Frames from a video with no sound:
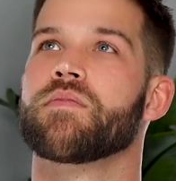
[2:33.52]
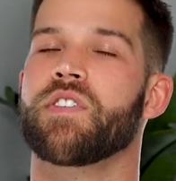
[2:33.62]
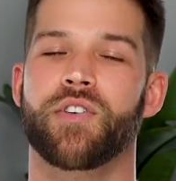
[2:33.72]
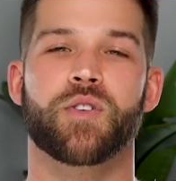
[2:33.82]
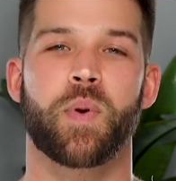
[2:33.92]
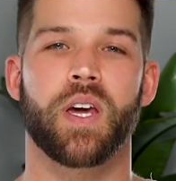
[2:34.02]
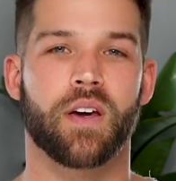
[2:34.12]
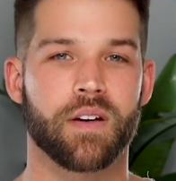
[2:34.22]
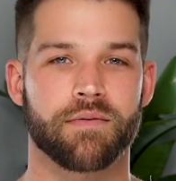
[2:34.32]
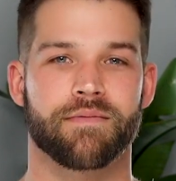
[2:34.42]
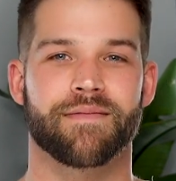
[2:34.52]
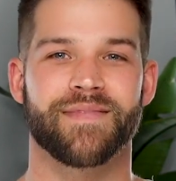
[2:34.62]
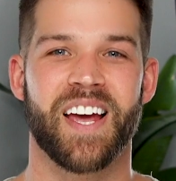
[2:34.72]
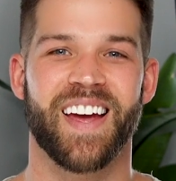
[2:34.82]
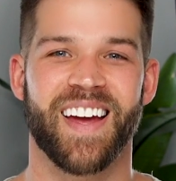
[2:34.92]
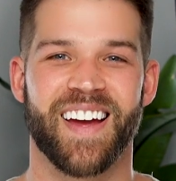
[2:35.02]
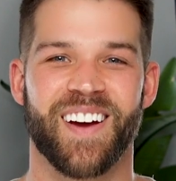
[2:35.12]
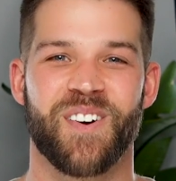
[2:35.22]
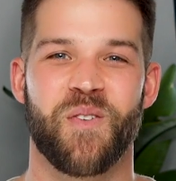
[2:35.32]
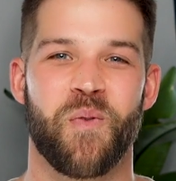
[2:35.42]
the first peak.
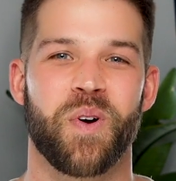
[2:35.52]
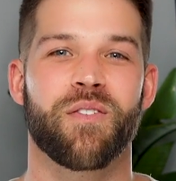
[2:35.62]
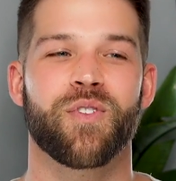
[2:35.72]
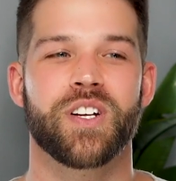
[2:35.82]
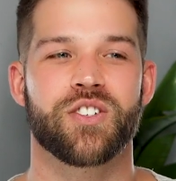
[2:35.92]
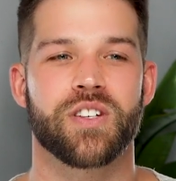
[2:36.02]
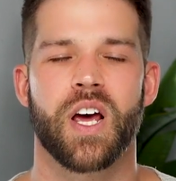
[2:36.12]
We've reached